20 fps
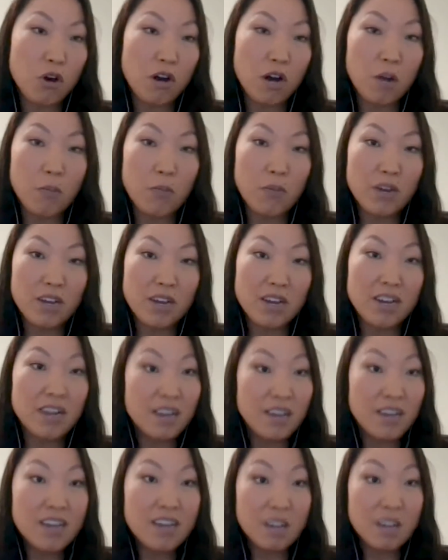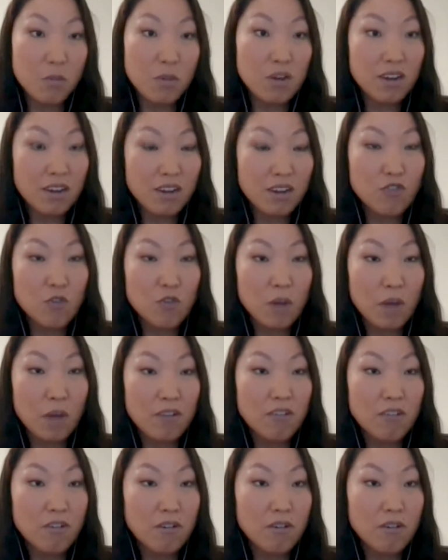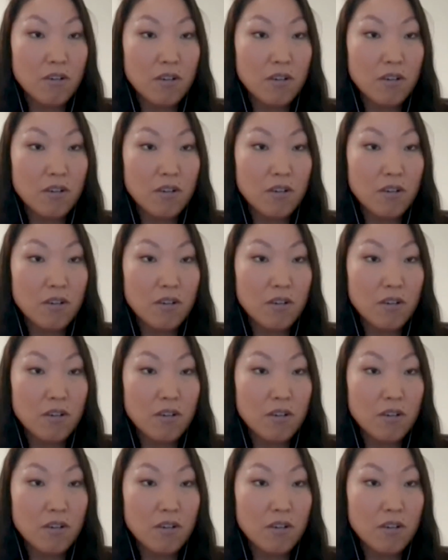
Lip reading: company can be detrimental,